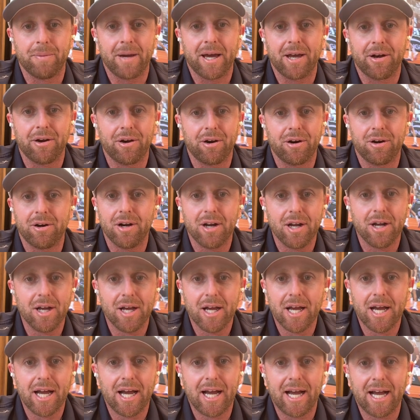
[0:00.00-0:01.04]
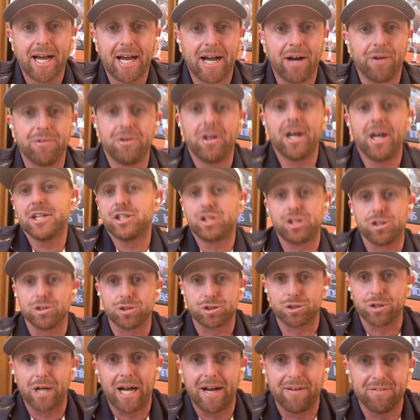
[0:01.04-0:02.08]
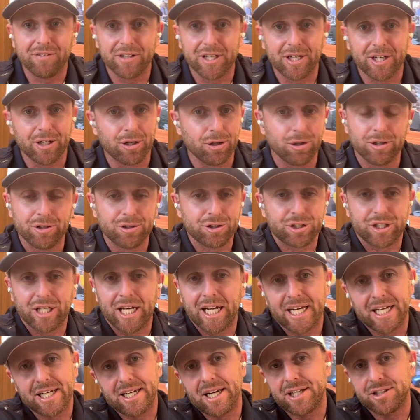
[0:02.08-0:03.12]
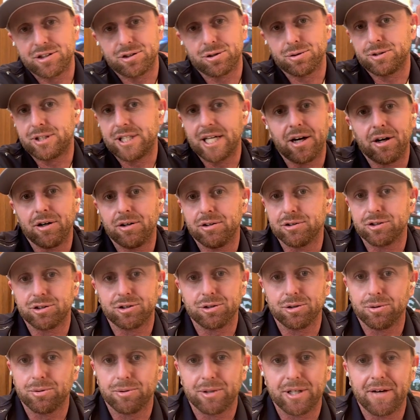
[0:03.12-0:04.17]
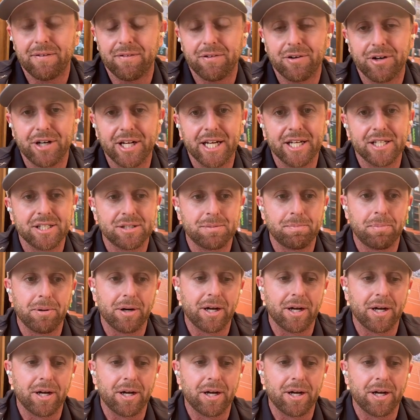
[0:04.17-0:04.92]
no matter how nice you're traveling or you're staying at nice hotels or whatever it is.